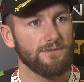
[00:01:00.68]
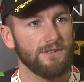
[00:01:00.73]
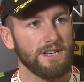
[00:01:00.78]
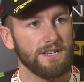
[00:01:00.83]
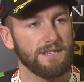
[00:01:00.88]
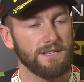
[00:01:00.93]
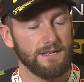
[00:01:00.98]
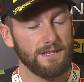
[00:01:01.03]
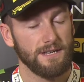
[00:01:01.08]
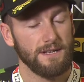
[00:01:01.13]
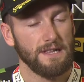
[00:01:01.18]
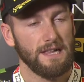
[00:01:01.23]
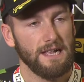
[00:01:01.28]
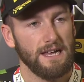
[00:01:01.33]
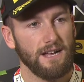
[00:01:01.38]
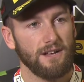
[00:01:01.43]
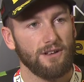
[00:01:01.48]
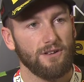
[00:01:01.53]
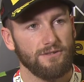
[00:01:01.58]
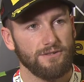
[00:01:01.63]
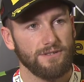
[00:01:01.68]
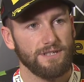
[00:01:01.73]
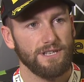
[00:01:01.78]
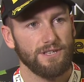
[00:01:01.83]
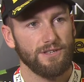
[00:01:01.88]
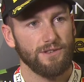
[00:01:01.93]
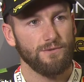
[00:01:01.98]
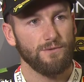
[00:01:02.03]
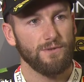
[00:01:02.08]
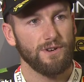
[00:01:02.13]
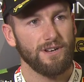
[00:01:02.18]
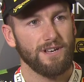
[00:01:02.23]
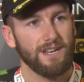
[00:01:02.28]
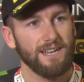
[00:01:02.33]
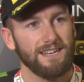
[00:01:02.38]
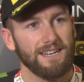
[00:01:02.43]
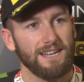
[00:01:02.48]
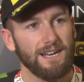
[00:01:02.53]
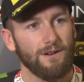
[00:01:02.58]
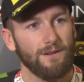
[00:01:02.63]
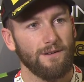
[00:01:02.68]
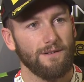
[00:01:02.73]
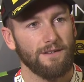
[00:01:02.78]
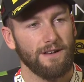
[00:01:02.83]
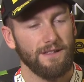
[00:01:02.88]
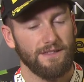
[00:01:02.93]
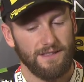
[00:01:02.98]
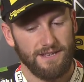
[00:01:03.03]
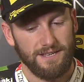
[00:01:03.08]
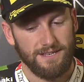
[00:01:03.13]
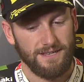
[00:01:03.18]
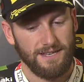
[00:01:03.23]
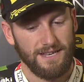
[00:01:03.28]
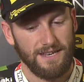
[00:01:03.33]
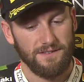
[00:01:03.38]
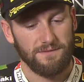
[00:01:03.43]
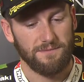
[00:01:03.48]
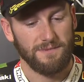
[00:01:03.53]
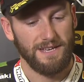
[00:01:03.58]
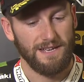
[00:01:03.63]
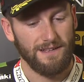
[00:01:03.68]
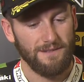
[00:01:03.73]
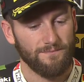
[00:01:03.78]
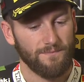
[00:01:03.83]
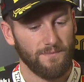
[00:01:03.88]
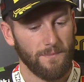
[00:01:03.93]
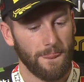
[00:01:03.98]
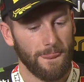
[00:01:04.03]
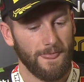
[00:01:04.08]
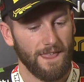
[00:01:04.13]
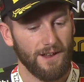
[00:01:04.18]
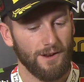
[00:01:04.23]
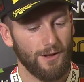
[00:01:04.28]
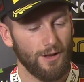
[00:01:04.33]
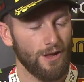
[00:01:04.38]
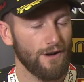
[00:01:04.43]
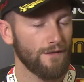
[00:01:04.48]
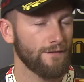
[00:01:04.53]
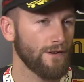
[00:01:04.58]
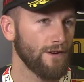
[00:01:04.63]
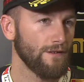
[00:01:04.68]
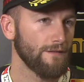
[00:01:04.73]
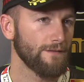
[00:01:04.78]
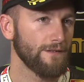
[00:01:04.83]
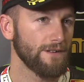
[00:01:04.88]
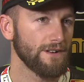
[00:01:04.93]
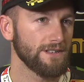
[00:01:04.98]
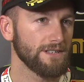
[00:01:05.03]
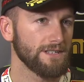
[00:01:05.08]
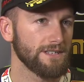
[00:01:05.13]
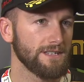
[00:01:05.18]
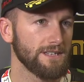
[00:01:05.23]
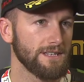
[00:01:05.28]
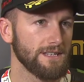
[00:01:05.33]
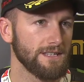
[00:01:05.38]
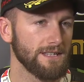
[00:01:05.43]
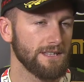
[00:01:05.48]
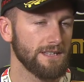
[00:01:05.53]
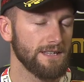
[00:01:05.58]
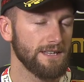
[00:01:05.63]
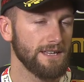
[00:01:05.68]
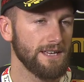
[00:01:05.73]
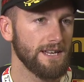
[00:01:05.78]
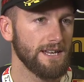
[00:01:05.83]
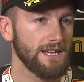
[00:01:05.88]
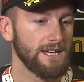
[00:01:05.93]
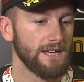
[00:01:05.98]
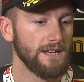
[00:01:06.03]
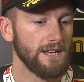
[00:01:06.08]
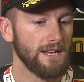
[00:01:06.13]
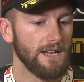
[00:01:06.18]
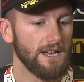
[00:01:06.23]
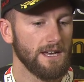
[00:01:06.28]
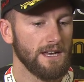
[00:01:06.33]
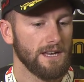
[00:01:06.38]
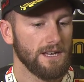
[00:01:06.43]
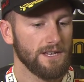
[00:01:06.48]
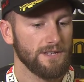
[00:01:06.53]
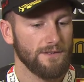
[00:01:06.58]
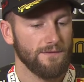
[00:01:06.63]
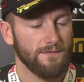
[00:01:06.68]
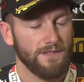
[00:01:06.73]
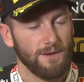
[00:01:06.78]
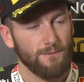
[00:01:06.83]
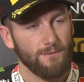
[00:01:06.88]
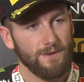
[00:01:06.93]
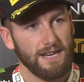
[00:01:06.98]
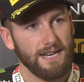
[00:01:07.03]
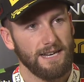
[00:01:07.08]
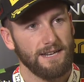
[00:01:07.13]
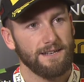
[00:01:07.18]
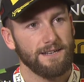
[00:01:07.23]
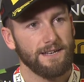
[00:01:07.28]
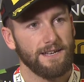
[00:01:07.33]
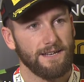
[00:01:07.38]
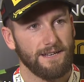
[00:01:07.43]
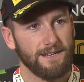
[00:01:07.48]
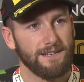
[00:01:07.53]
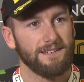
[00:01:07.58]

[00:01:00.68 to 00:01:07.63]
race and, and continue working now. This gives me, you know, a lot of confidence and uh, something we needed.